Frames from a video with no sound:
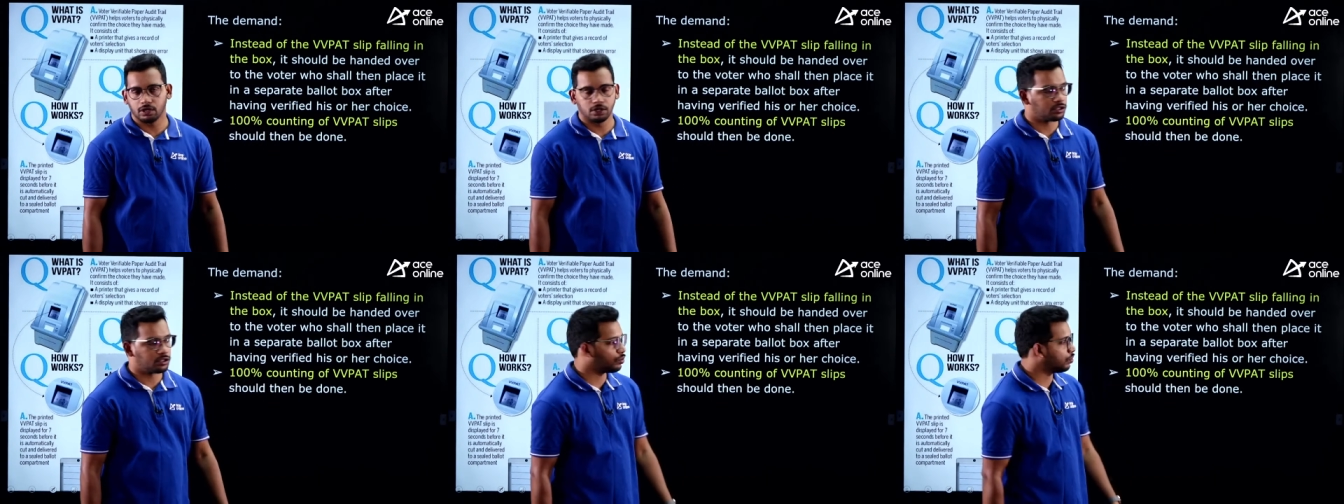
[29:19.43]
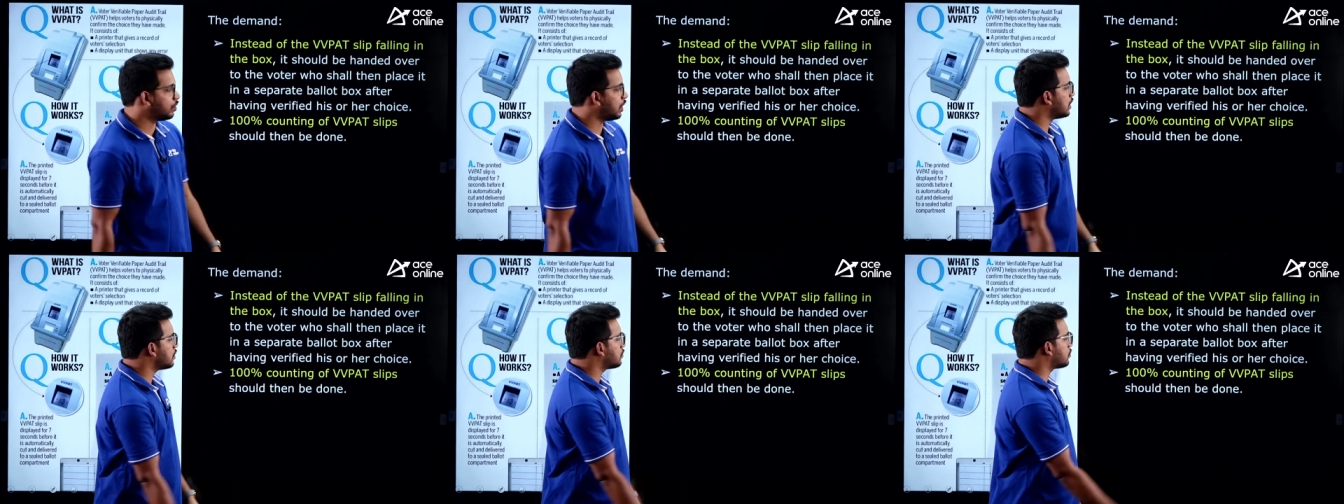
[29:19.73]
So,
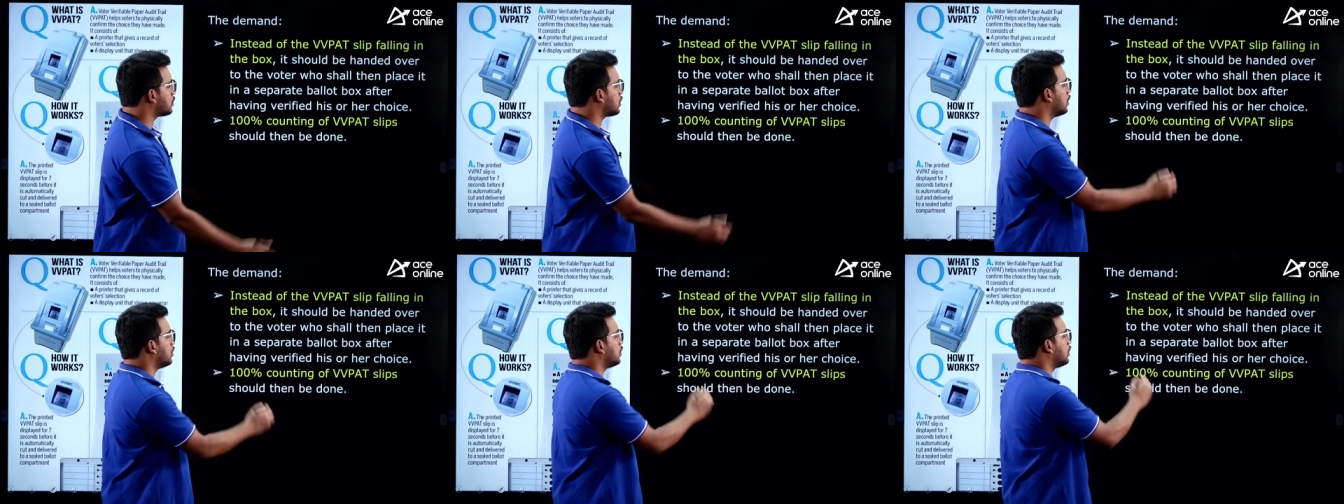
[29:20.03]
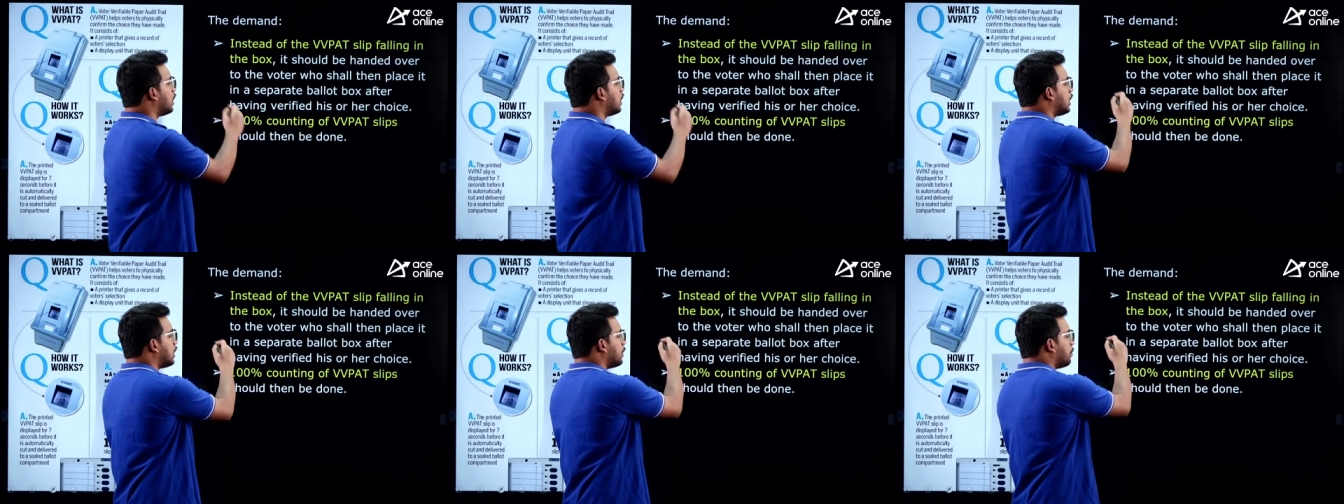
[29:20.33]
that is
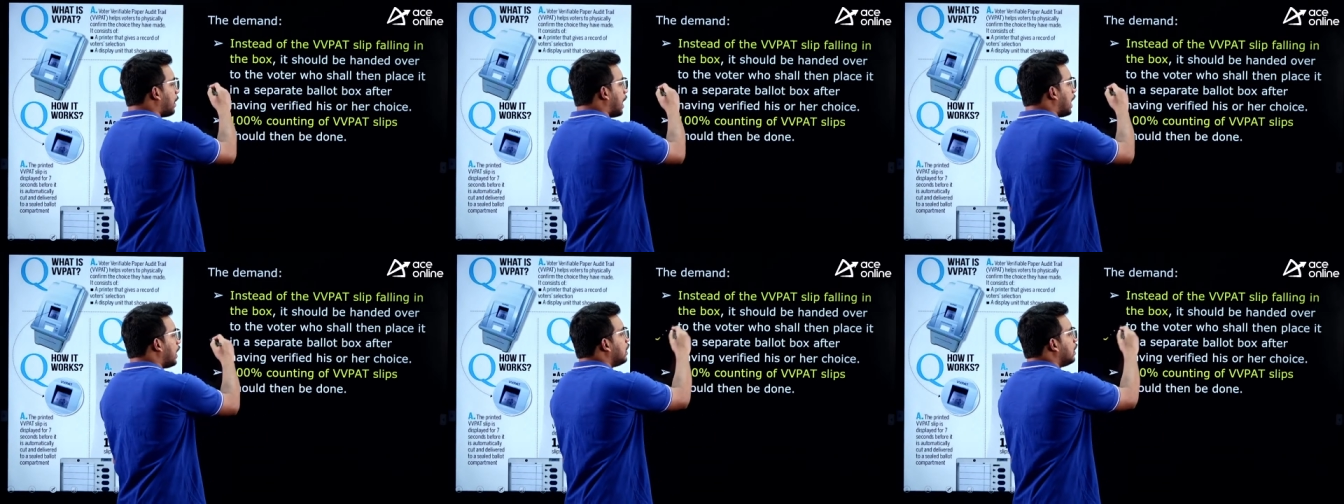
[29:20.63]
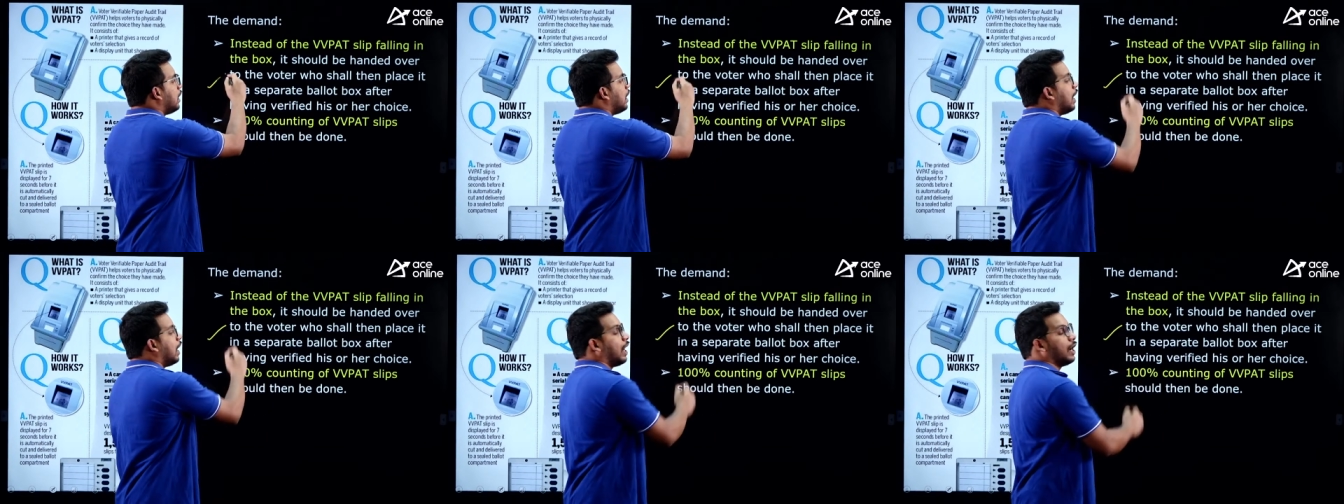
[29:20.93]
the demand
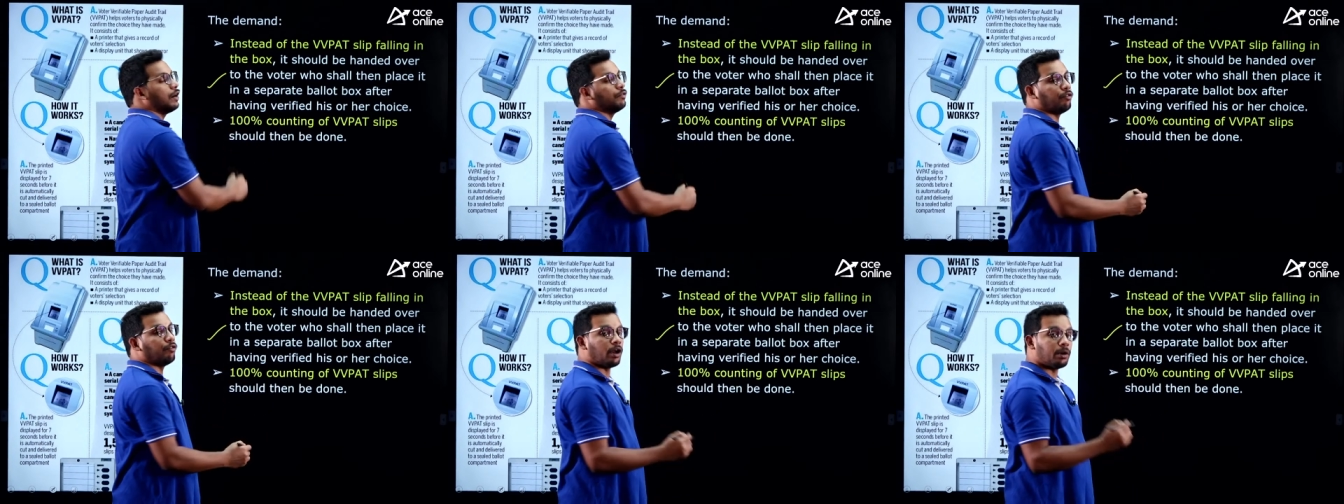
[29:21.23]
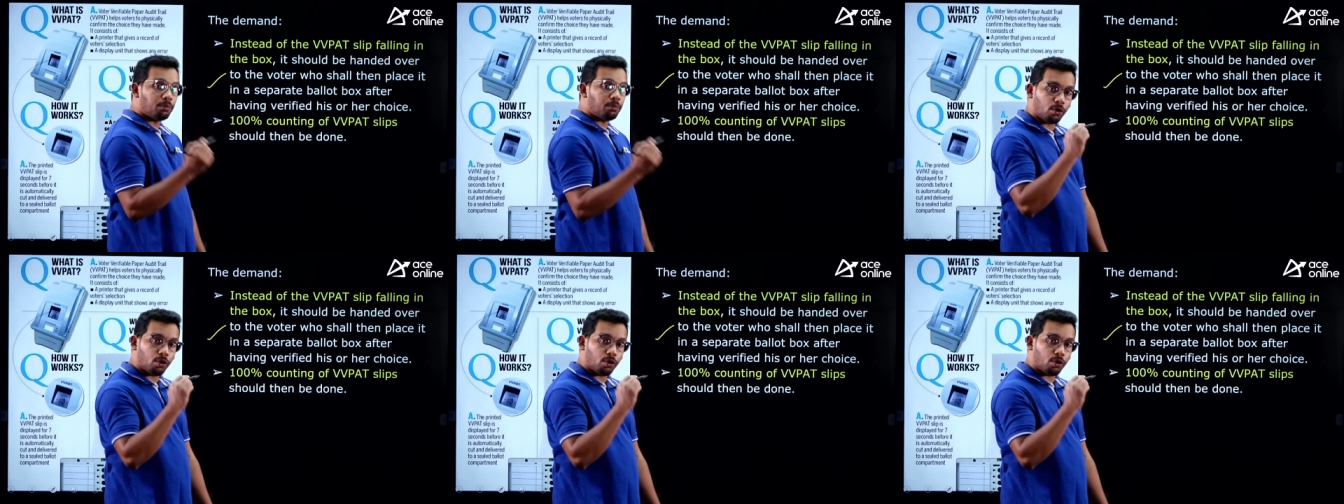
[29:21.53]
and one